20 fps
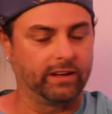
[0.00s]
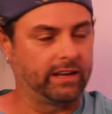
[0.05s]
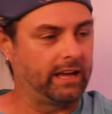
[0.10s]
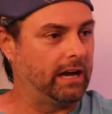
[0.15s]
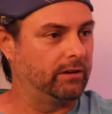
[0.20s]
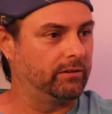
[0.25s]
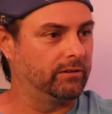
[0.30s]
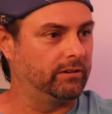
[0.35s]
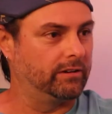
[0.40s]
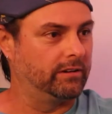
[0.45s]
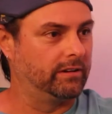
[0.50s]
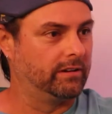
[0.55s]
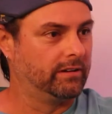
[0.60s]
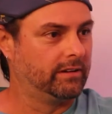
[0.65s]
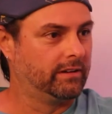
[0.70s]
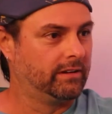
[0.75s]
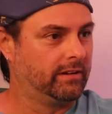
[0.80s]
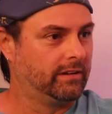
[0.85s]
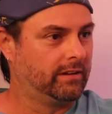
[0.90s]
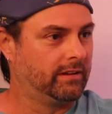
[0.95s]
encountered
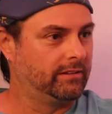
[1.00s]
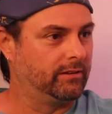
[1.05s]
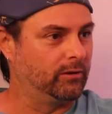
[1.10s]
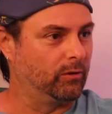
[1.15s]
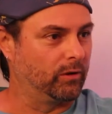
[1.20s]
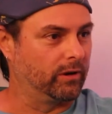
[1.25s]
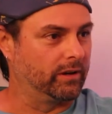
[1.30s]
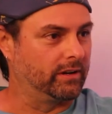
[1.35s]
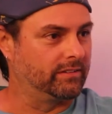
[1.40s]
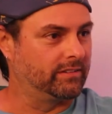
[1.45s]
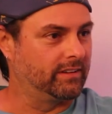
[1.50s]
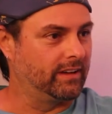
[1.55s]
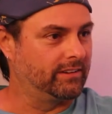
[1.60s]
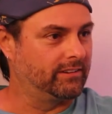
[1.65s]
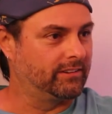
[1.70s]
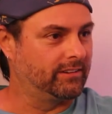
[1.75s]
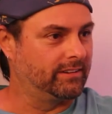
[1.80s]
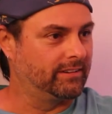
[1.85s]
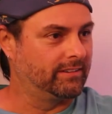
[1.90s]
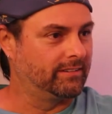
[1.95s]
the
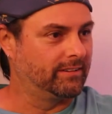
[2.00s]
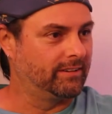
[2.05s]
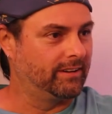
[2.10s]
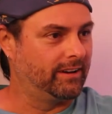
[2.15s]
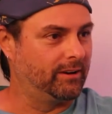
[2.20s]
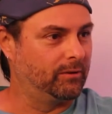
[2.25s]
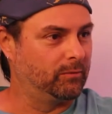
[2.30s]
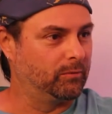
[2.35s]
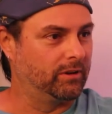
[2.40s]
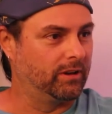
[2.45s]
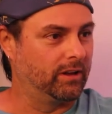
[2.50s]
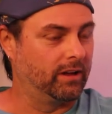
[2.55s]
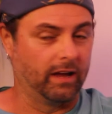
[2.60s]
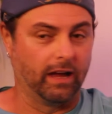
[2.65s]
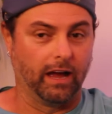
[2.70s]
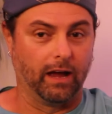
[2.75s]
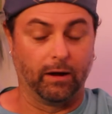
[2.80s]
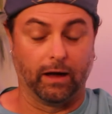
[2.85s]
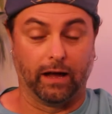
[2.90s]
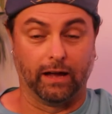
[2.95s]
organization. Uh,
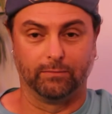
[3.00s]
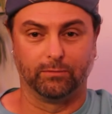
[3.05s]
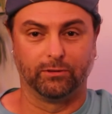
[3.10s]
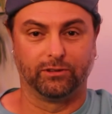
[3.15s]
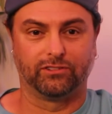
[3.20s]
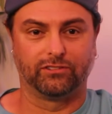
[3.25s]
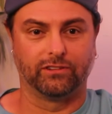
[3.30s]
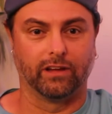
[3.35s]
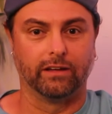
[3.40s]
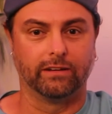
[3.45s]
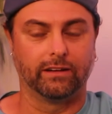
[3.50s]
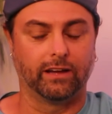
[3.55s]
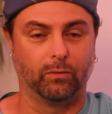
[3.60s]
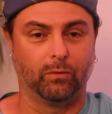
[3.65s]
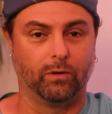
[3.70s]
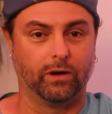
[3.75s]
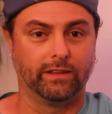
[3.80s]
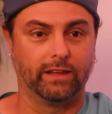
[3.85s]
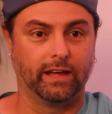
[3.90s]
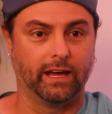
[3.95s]
I, I was stunned. I
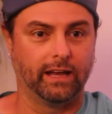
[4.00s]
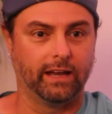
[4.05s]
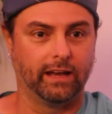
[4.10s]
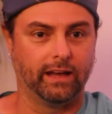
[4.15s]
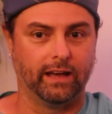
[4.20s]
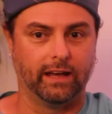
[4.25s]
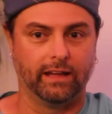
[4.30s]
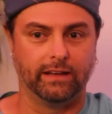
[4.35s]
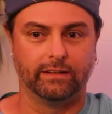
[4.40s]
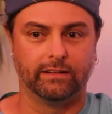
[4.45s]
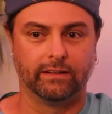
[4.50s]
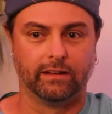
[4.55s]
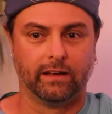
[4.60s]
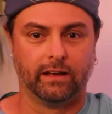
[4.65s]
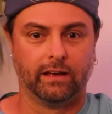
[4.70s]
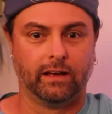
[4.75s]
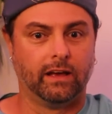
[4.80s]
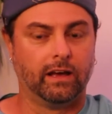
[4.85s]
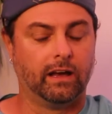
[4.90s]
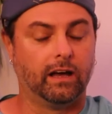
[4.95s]
won that, and
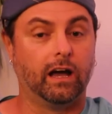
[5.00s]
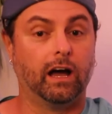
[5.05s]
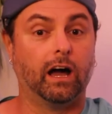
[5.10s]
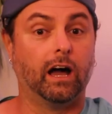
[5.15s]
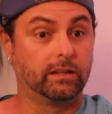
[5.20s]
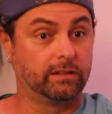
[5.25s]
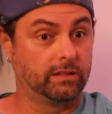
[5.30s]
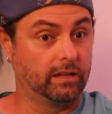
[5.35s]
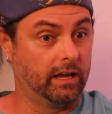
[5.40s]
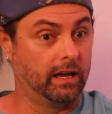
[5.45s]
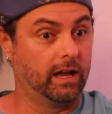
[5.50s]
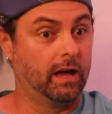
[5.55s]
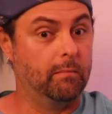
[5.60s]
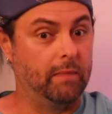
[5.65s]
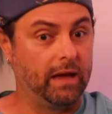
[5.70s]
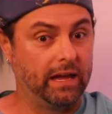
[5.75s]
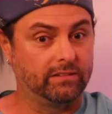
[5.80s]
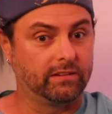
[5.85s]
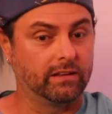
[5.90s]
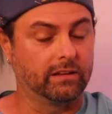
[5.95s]

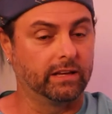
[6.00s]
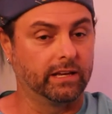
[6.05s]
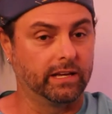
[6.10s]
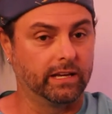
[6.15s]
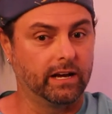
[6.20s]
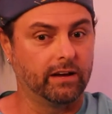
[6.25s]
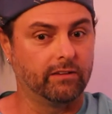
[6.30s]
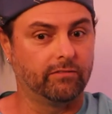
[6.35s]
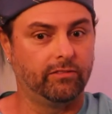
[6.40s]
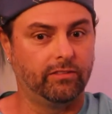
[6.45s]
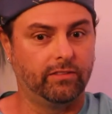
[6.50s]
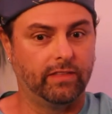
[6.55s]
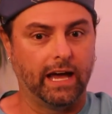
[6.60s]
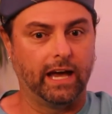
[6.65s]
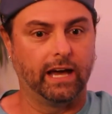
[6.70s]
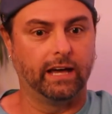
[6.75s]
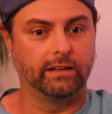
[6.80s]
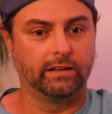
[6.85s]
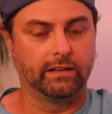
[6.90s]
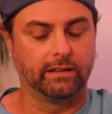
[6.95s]
amazingly enough,
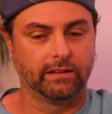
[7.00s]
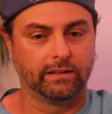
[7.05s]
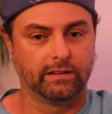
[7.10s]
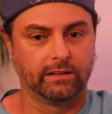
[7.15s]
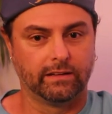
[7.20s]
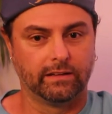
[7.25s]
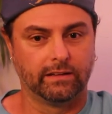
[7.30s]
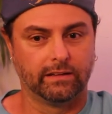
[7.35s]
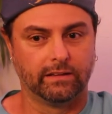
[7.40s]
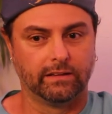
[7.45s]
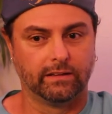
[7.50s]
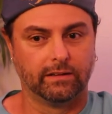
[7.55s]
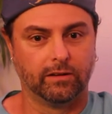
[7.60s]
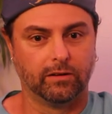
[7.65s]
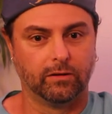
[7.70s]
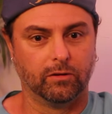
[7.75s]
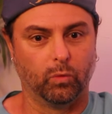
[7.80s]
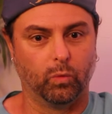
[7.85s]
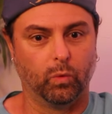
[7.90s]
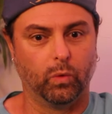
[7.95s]
that
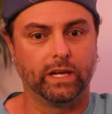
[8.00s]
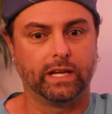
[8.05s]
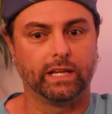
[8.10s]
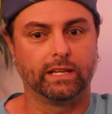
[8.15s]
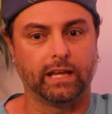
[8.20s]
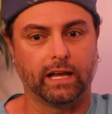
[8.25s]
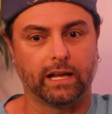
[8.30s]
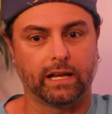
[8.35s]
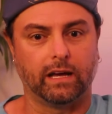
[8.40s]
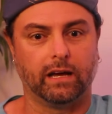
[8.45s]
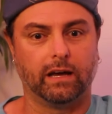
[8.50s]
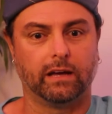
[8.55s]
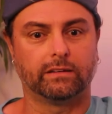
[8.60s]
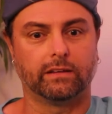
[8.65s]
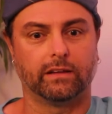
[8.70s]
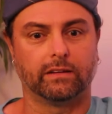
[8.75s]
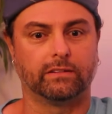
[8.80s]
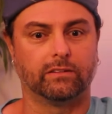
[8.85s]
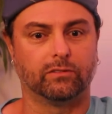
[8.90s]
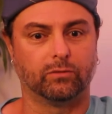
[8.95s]
winning that
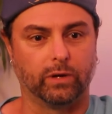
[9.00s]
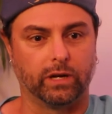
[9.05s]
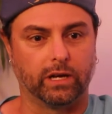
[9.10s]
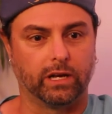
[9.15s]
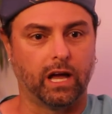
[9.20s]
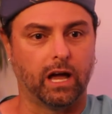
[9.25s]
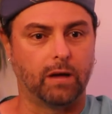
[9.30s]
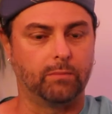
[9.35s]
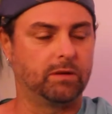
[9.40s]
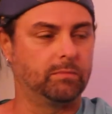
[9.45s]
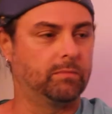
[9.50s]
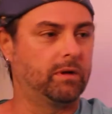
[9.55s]
contest is what got me